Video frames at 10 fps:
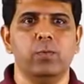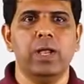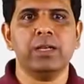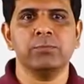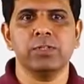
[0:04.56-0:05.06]

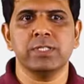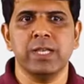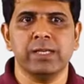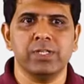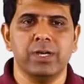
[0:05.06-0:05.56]
Welcome to
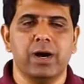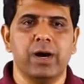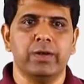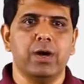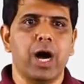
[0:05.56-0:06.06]
this lecture
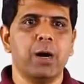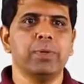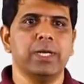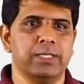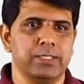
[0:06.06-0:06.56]
on
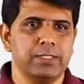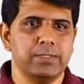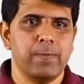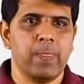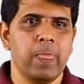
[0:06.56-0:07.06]

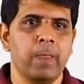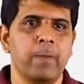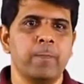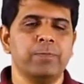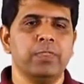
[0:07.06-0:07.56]
operators.
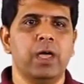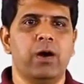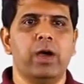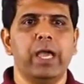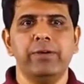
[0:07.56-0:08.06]

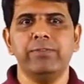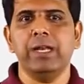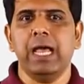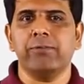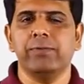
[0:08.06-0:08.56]
Now,
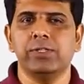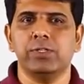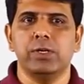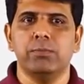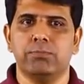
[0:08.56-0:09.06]
every
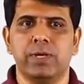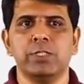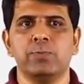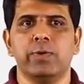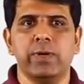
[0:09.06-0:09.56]
language
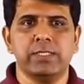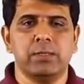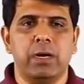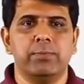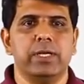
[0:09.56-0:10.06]
must provide
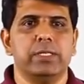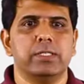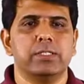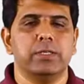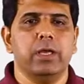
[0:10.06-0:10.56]
some
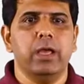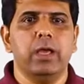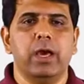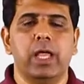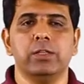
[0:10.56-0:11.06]
operators
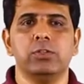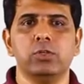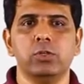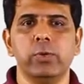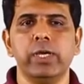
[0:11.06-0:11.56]
and
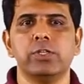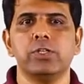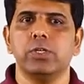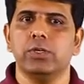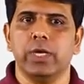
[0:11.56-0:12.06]
through
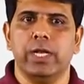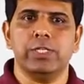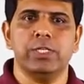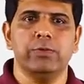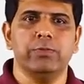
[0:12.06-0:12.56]
which you can
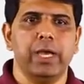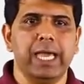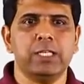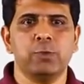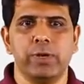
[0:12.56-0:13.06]
achieve
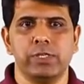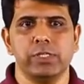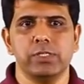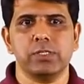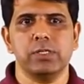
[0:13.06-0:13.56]

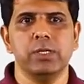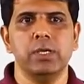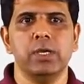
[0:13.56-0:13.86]
expressions.